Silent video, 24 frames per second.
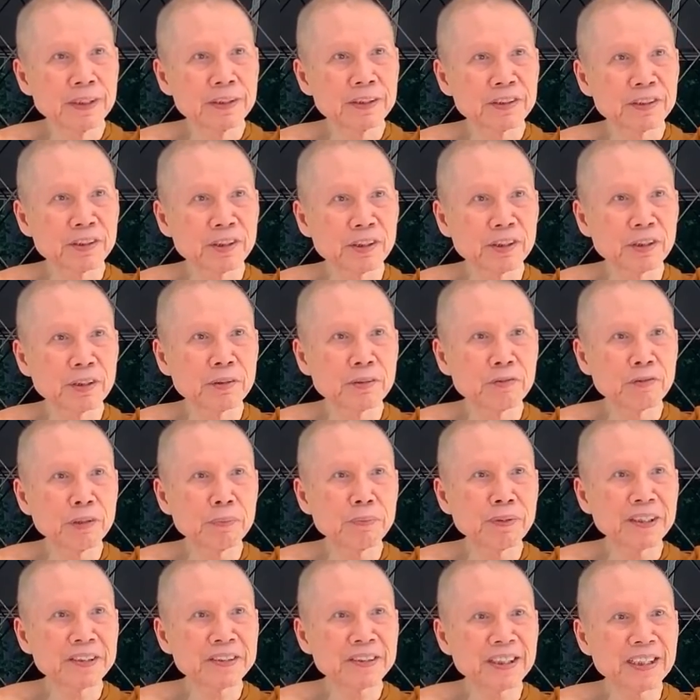So
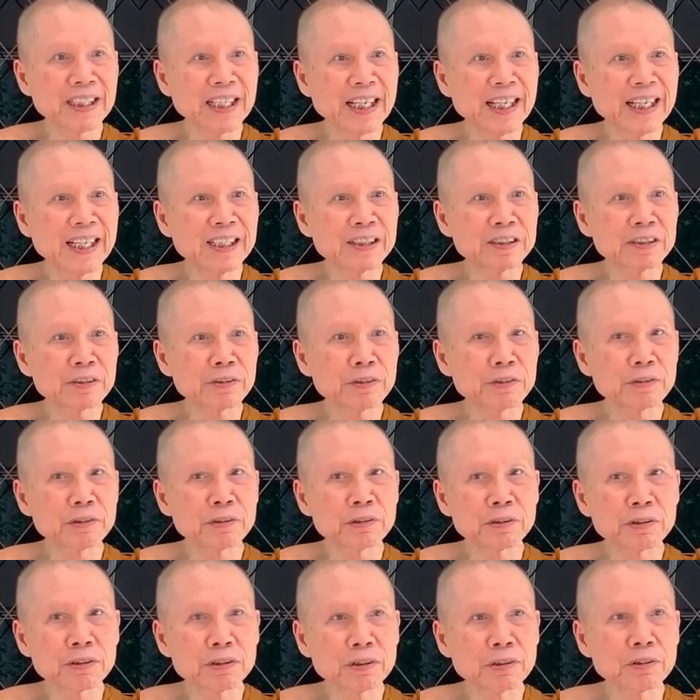Vipassana has
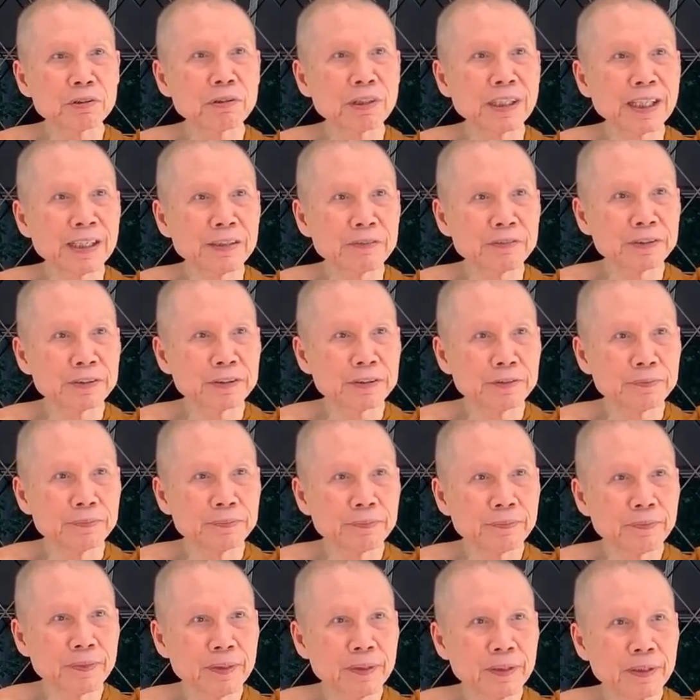two levels.
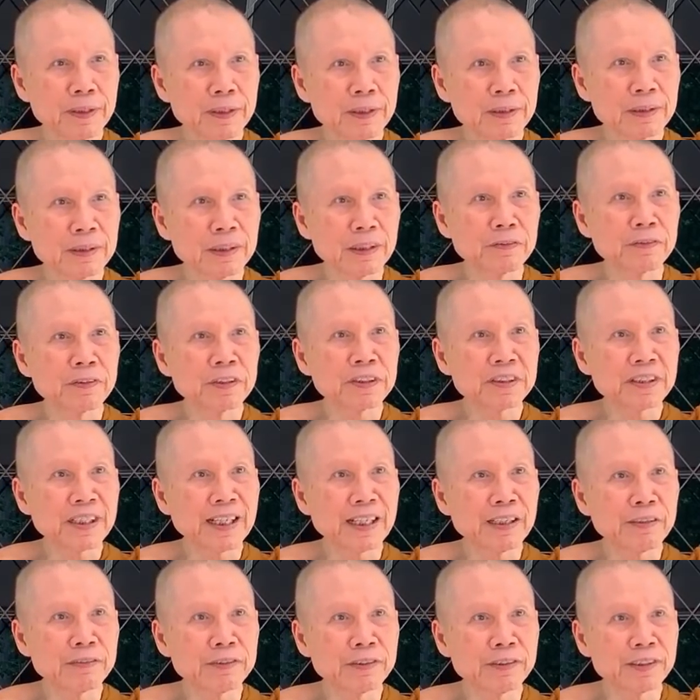The first
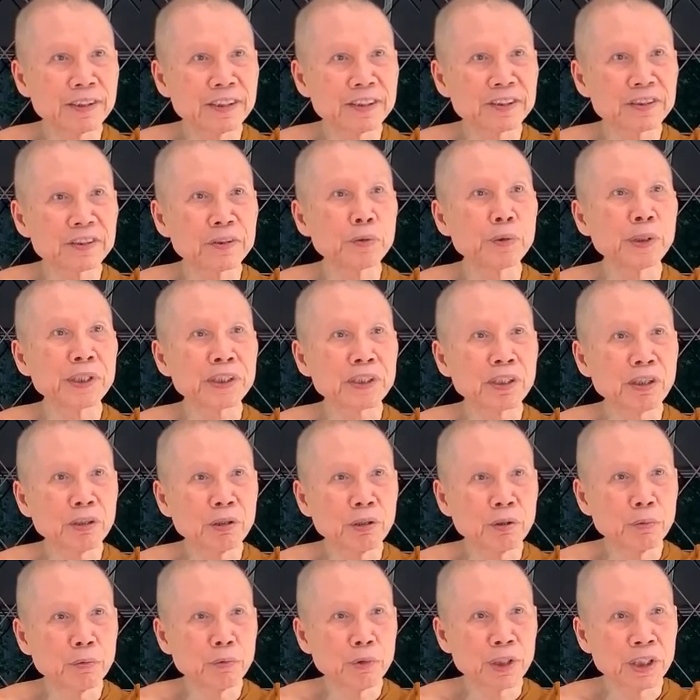level is doing the
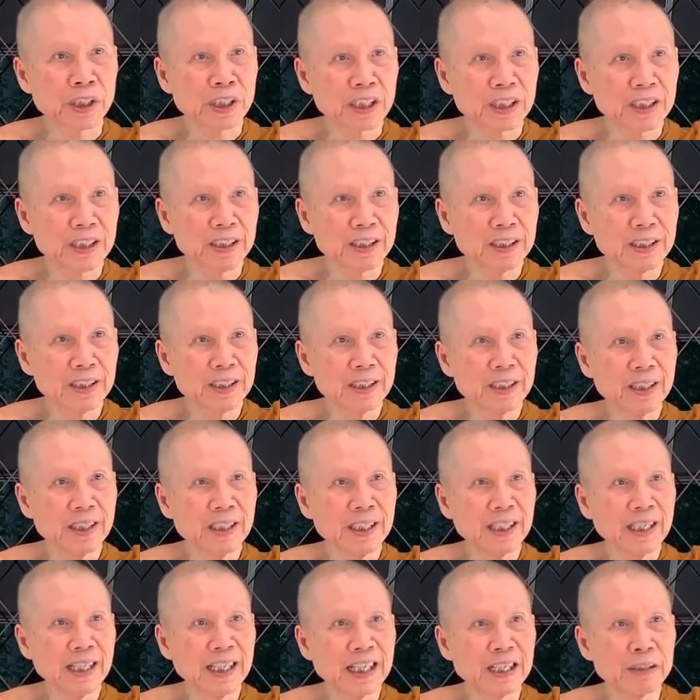homework.
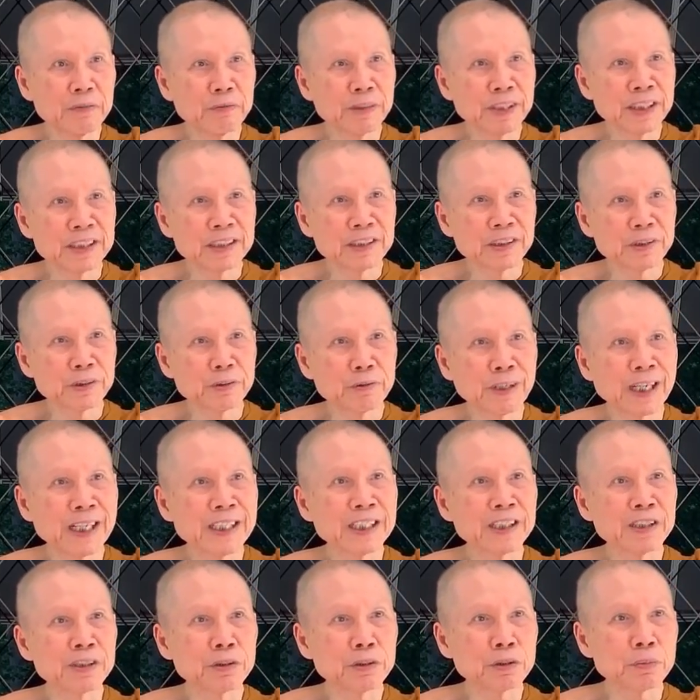And when you run
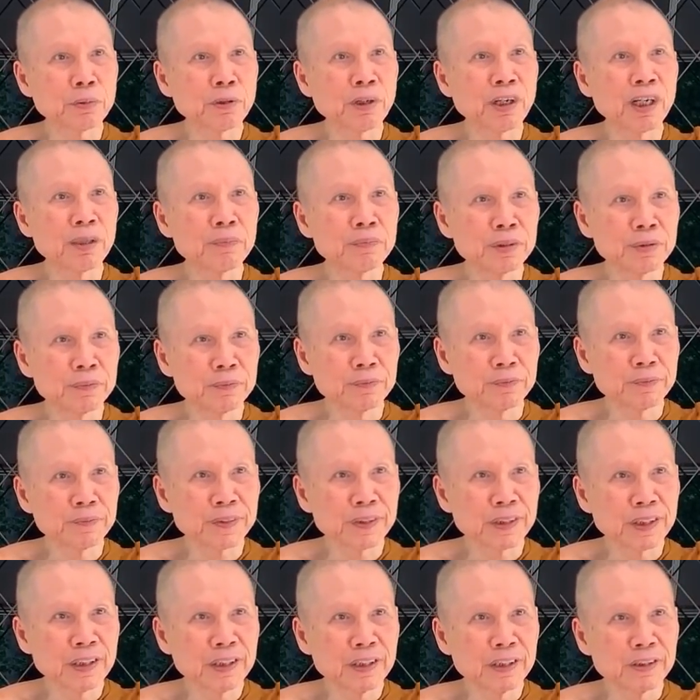into a problem,
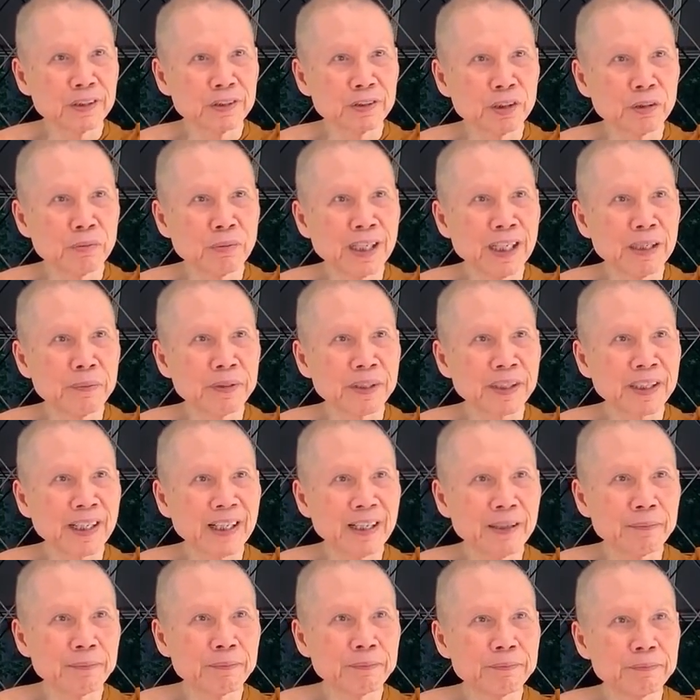you might
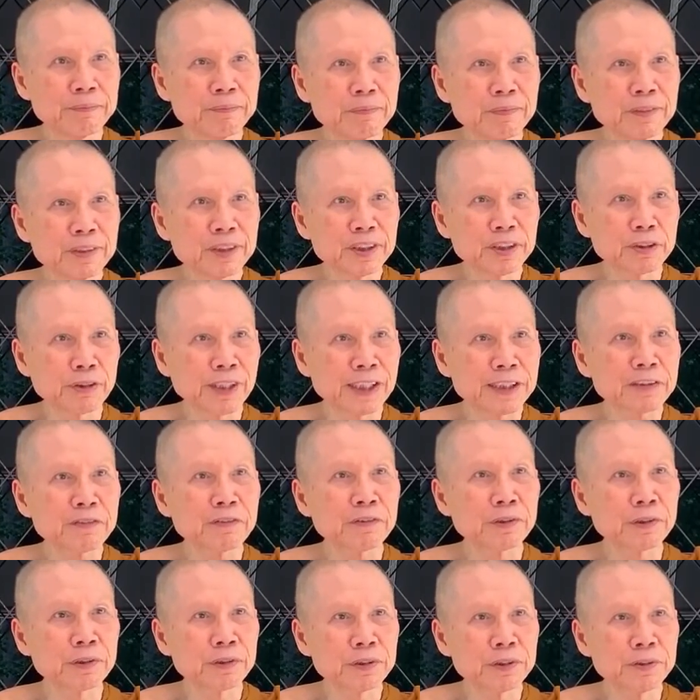become
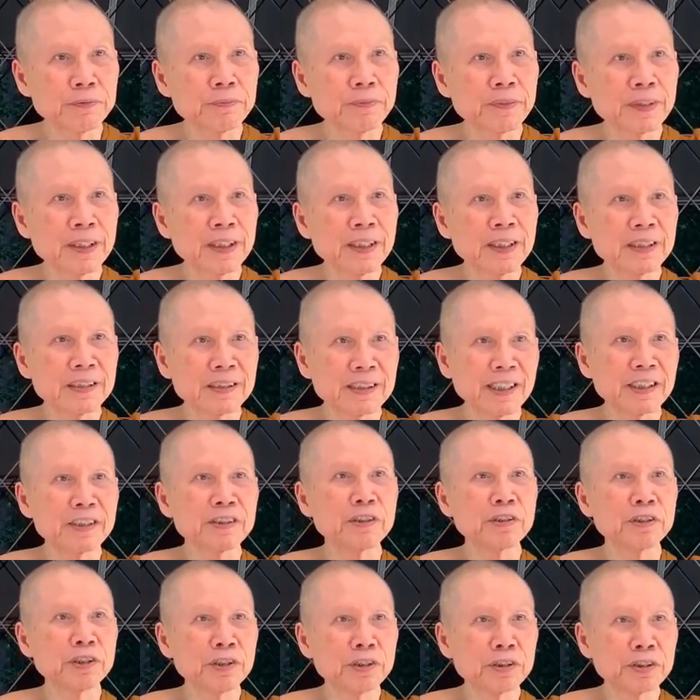stressful, then
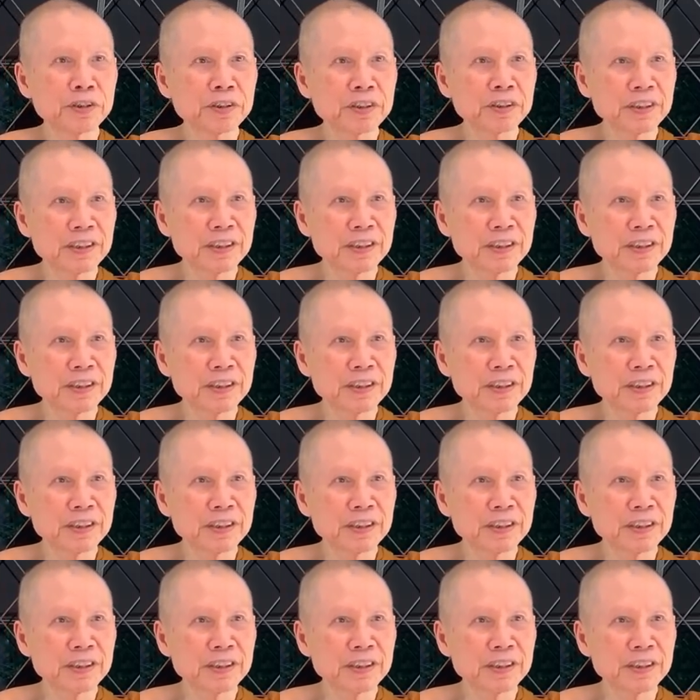you use